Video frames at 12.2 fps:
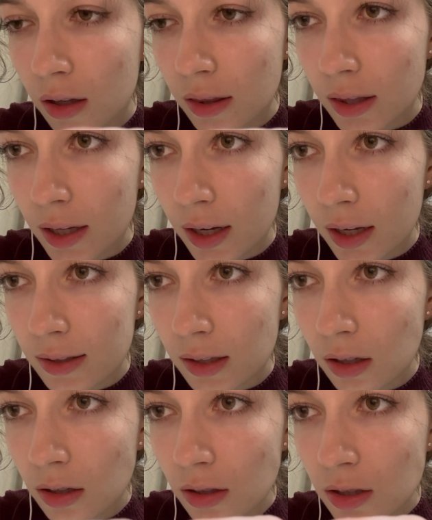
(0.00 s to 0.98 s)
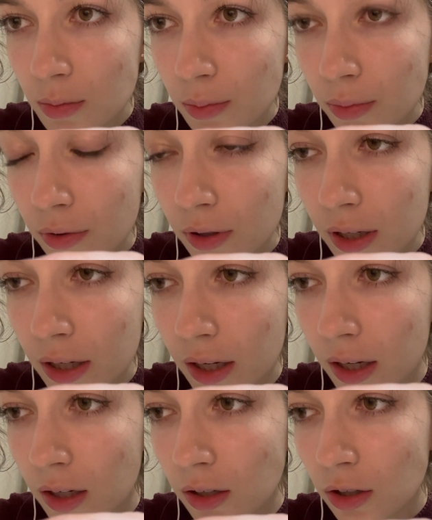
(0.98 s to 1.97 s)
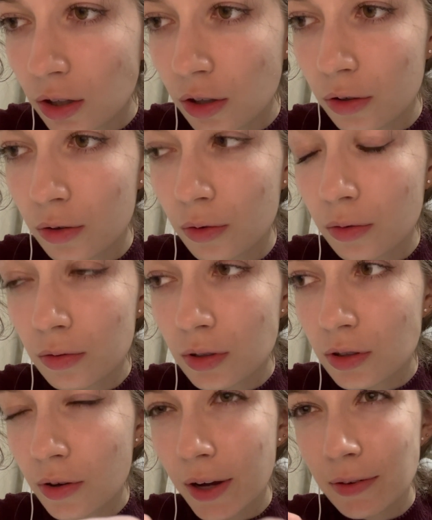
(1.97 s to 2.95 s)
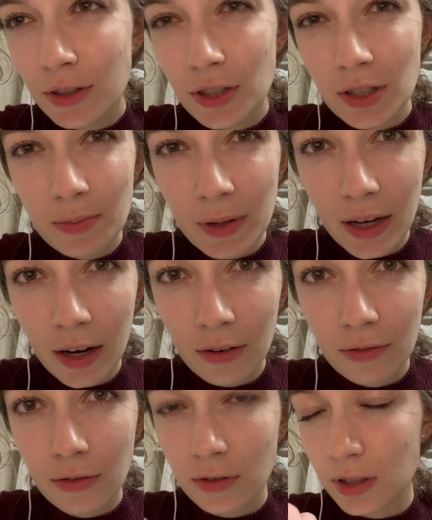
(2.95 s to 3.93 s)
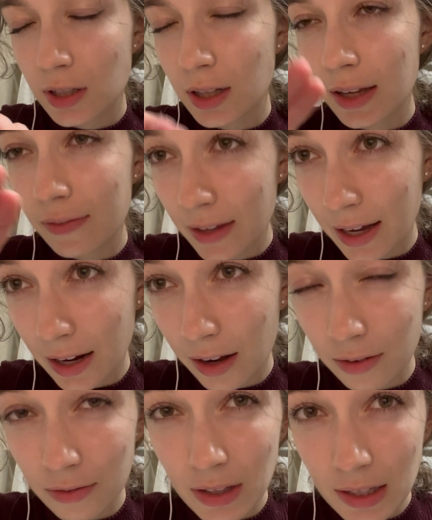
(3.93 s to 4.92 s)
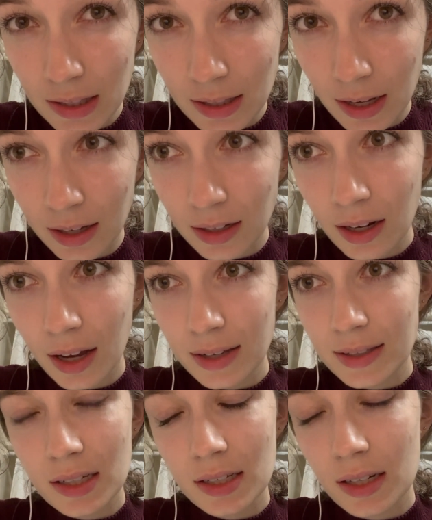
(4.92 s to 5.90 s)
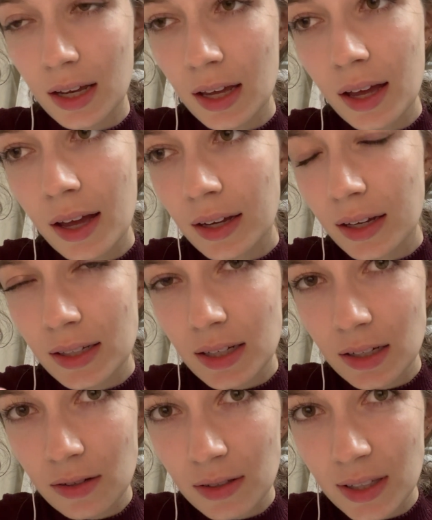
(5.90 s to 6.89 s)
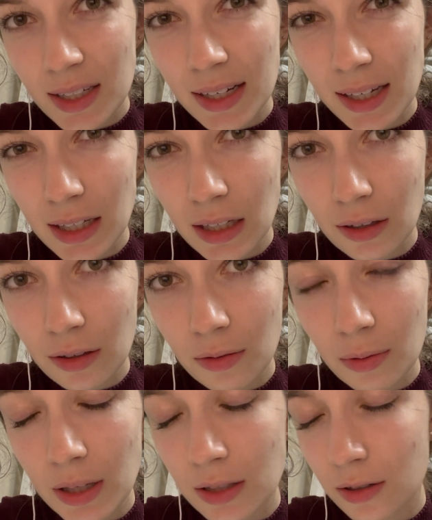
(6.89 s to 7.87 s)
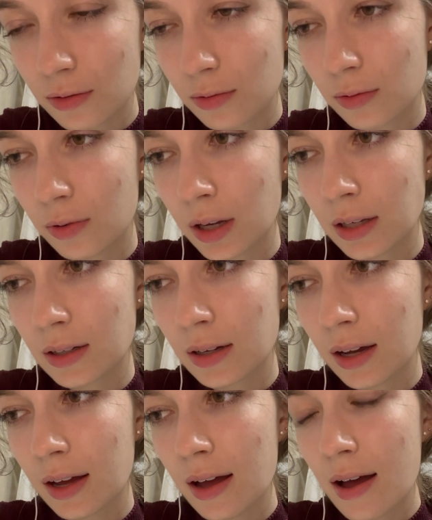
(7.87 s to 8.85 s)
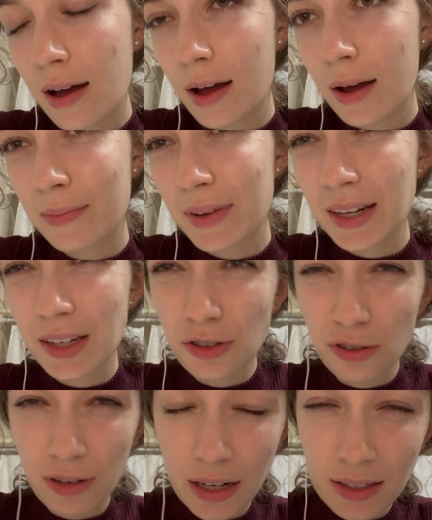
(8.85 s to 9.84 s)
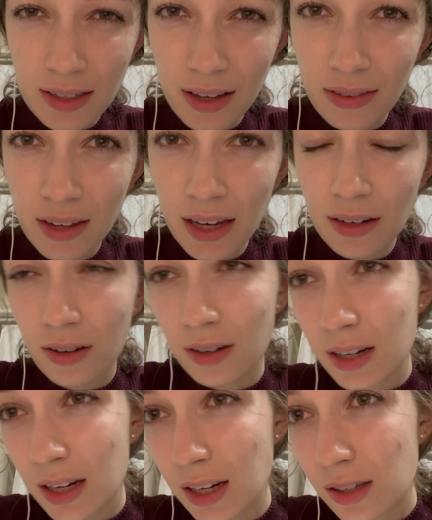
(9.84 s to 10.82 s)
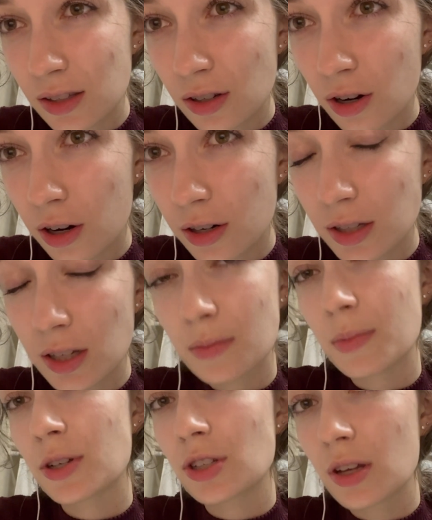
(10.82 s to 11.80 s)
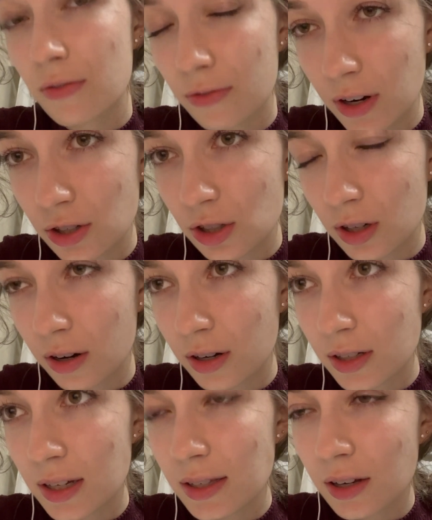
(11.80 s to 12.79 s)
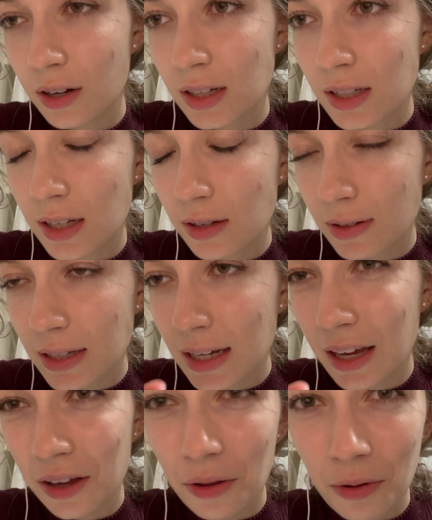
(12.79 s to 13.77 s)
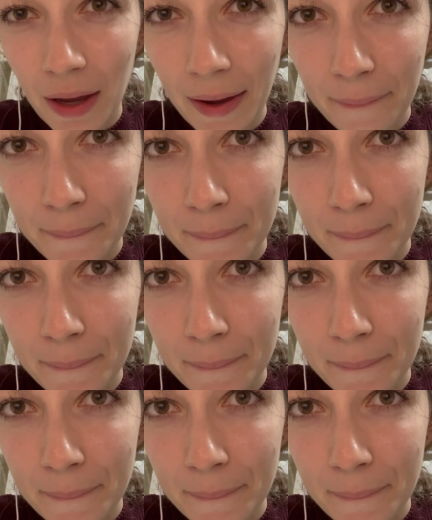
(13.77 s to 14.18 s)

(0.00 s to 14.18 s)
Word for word: that looks pretty new, so I would just be careful to leave that out of the sun as it continues to heal. We don't want any direct sunlight on any scars, especially fresh scars, as they're continuing to heal, okay?